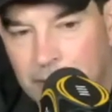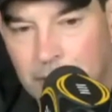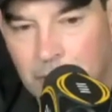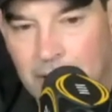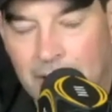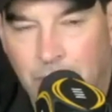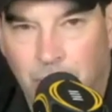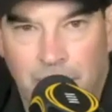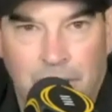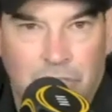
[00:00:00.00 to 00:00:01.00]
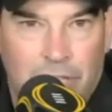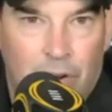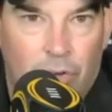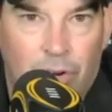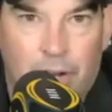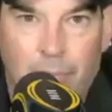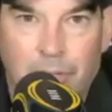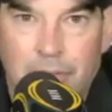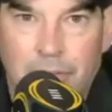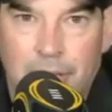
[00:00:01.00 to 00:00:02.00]
but that is what it is. You got to overcome
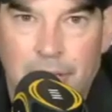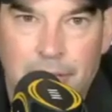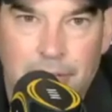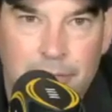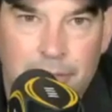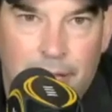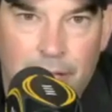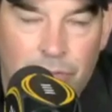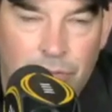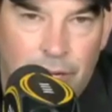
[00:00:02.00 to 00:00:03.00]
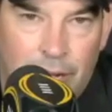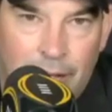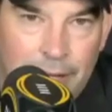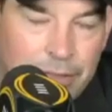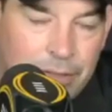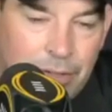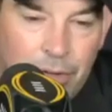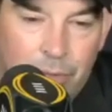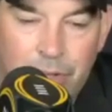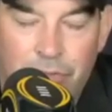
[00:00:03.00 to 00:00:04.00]
it. And like I told our guys, you know,
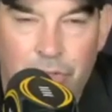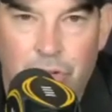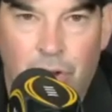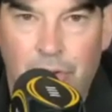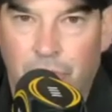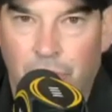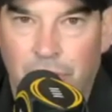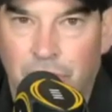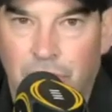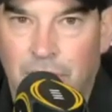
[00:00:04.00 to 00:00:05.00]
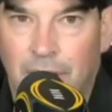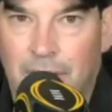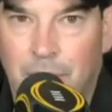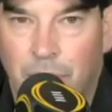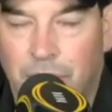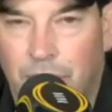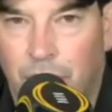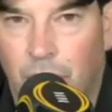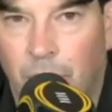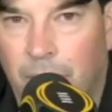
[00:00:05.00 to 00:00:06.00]
nobody feels sorry for you, so you just got to keep pushing
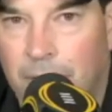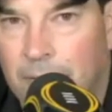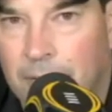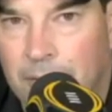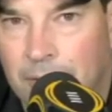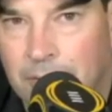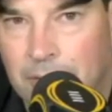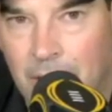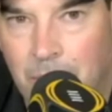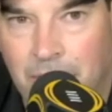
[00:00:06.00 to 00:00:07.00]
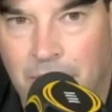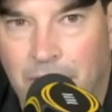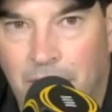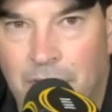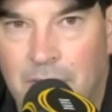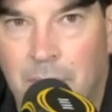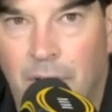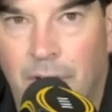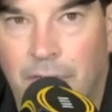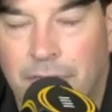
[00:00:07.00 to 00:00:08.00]
forward. It's kind of been the theme
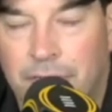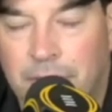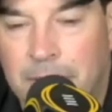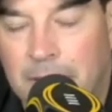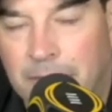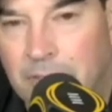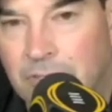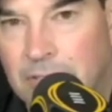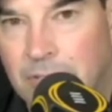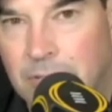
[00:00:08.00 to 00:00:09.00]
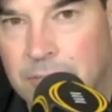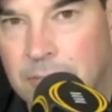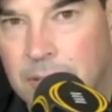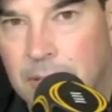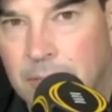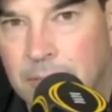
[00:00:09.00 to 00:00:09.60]
of uh, of this season. Um,